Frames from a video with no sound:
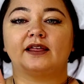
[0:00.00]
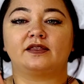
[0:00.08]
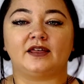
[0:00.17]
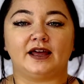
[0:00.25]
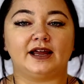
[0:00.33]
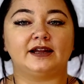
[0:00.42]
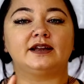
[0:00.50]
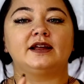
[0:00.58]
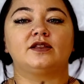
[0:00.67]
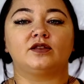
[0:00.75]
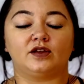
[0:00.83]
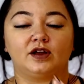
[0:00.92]

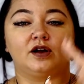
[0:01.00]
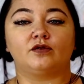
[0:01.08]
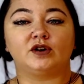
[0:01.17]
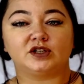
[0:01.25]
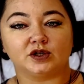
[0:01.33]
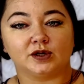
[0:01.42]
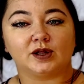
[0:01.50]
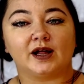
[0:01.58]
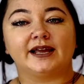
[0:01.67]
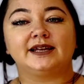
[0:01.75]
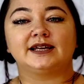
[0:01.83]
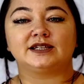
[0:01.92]
then the original
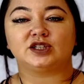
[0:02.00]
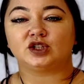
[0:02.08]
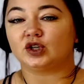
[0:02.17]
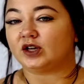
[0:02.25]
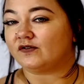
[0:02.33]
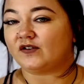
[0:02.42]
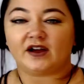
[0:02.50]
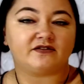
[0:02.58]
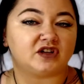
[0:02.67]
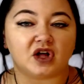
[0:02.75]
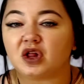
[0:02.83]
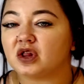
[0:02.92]
client gets
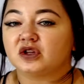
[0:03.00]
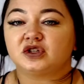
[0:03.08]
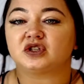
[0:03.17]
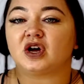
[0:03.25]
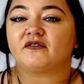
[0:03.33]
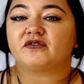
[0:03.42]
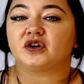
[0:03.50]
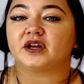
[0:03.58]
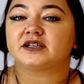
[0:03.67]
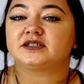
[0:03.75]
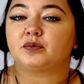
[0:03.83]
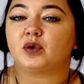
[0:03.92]
$35 off their
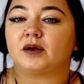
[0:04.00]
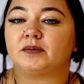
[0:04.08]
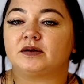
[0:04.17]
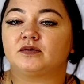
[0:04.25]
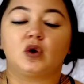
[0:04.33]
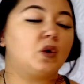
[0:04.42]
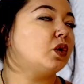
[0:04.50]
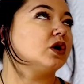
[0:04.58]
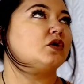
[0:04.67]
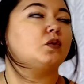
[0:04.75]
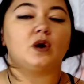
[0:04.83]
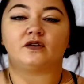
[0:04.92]
next appointment
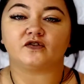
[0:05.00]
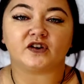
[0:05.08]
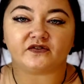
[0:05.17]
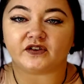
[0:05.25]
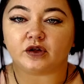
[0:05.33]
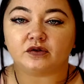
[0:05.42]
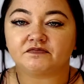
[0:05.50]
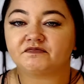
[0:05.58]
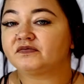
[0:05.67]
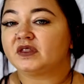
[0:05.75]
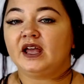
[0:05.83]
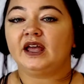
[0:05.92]
or 1 free fill.
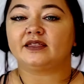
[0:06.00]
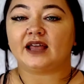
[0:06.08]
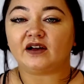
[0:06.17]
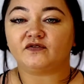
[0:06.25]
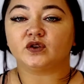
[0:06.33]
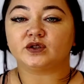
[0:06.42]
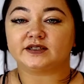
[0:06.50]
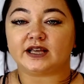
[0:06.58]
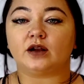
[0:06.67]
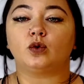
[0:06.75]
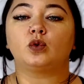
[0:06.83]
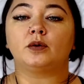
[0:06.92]
That full
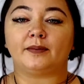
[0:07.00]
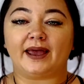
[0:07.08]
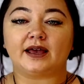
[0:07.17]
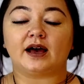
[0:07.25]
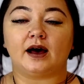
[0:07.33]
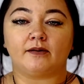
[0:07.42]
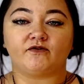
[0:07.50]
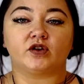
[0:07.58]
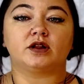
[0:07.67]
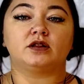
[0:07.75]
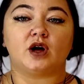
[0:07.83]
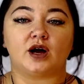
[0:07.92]
set will make up for
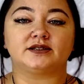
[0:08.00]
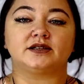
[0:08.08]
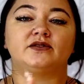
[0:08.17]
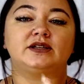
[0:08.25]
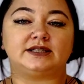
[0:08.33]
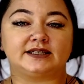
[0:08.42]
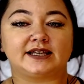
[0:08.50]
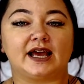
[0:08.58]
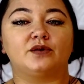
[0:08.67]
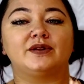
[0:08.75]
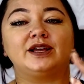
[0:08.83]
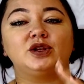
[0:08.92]
the loss of the
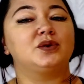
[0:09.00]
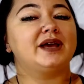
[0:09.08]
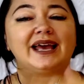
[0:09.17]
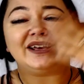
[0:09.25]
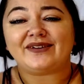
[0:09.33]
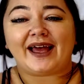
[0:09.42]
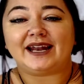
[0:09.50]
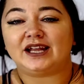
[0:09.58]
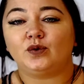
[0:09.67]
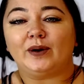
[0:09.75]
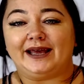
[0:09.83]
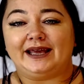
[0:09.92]
discount that you gave
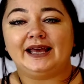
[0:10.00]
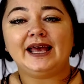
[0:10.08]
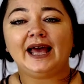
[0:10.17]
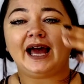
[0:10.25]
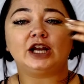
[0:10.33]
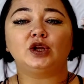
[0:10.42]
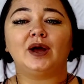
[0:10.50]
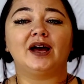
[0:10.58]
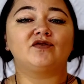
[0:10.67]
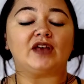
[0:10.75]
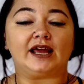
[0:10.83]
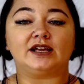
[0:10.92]
anyway, and you
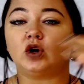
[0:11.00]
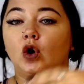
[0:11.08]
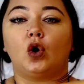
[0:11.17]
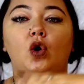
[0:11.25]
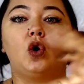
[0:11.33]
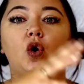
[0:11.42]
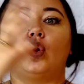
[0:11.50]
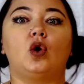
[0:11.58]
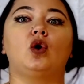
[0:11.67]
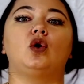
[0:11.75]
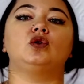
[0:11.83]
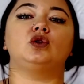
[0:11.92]
have gained a
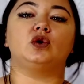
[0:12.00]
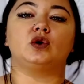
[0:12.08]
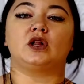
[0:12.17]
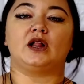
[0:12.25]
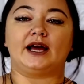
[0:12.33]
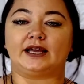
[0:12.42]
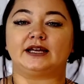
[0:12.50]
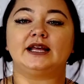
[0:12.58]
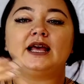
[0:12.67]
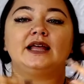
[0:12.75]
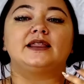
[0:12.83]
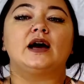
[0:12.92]
whole new client
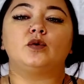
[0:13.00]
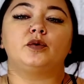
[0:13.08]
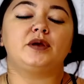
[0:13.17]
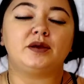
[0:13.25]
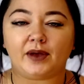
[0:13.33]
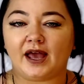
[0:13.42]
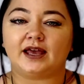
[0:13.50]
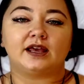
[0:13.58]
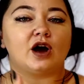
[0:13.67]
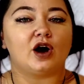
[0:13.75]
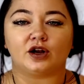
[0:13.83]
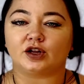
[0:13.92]
that will be paying
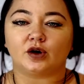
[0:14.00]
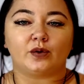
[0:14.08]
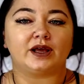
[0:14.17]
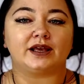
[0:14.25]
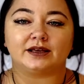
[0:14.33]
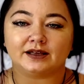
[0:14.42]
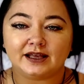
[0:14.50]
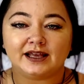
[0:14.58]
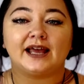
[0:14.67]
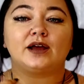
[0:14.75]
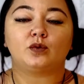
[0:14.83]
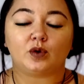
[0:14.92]
ongoing.
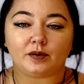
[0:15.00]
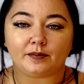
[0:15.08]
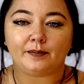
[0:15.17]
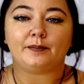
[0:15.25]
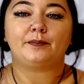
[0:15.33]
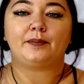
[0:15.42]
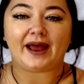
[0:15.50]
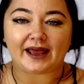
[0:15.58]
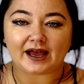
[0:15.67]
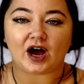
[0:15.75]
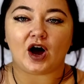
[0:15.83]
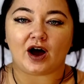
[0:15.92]
It will
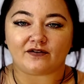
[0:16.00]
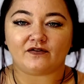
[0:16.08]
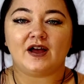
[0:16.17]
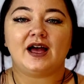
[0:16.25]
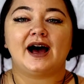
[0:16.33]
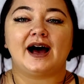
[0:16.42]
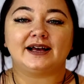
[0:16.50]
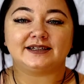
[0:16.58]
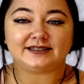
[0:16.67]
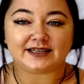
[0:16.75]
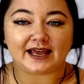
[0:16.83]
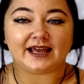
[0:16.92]
pay off. I
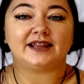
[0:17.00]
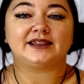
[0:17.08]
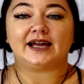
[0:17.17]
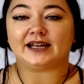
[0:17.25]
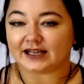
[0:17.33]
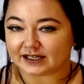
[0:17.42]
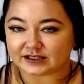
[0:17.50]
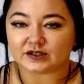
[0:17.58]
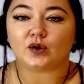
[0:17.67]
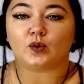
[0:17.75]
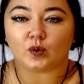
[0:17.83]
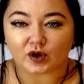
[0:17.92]
say that it is
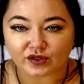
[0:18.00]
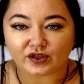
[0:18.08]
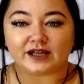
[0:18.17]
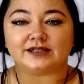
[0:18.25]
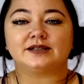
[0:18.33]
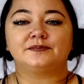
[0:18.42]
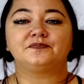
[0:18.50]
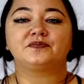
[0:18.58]
worth it.